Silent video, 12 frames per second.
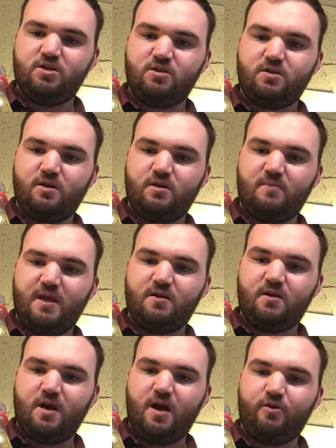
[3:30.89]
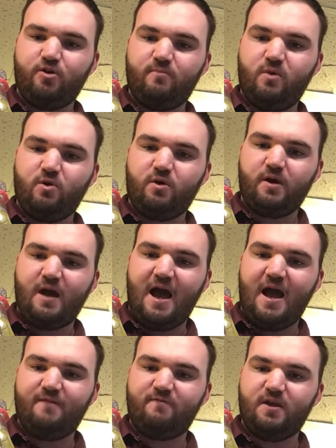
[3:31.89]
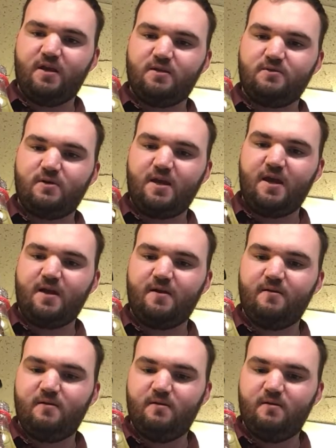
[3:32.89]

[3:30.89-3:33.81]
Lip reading: just going to make a color more obvious, okay?